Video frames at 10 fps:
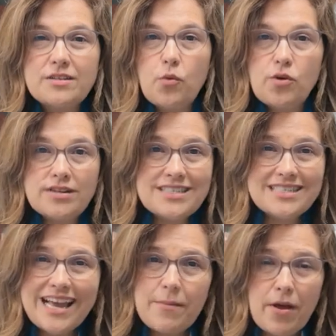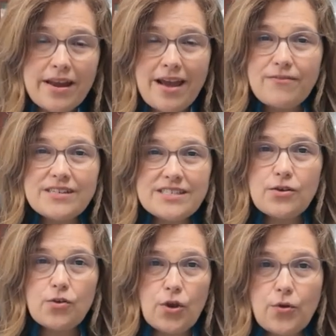the board, same on every
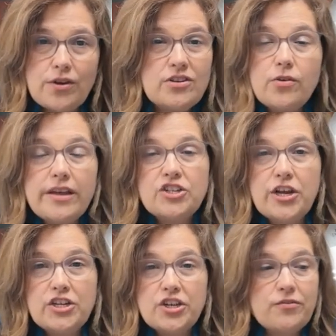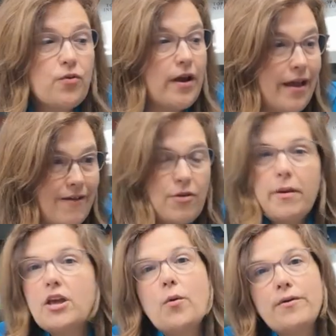single loan until they change it for
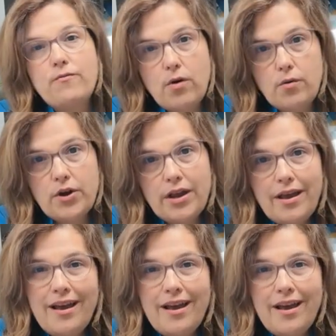everybody going forward.